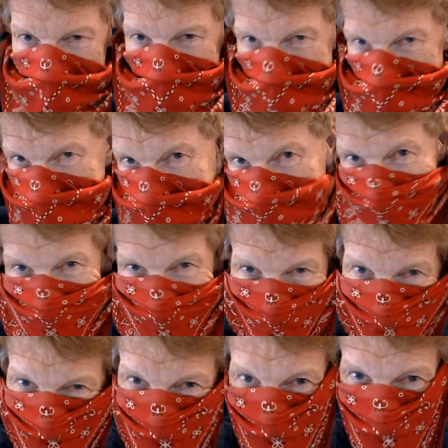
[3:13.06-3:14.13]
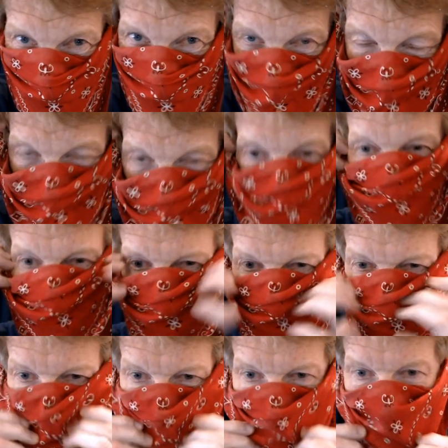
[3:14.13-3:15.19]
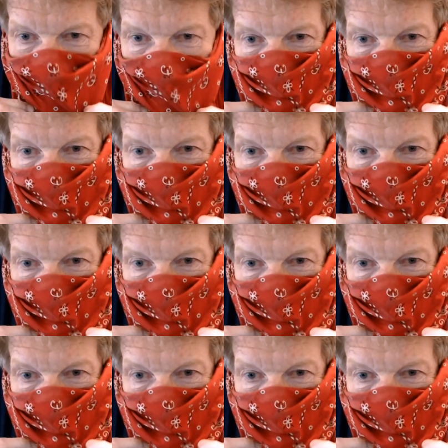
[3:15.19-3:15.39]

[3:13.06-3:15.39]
what am I using it for? It is